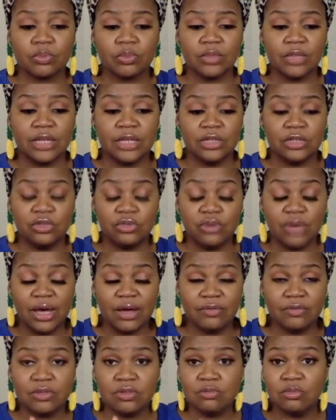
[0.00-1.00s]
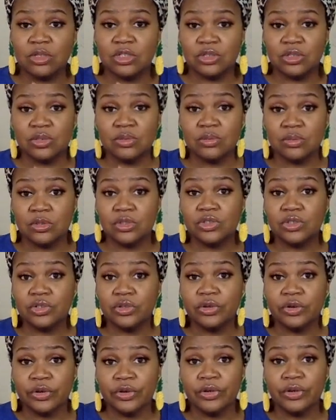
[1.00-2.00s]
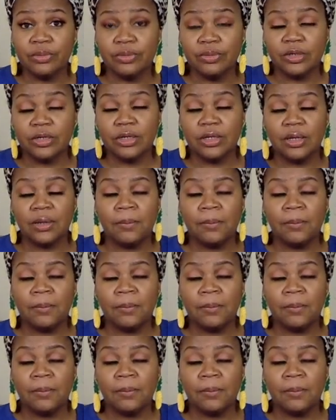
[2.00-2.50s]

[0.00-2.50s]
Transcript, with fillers: that you have too much sugar in your blood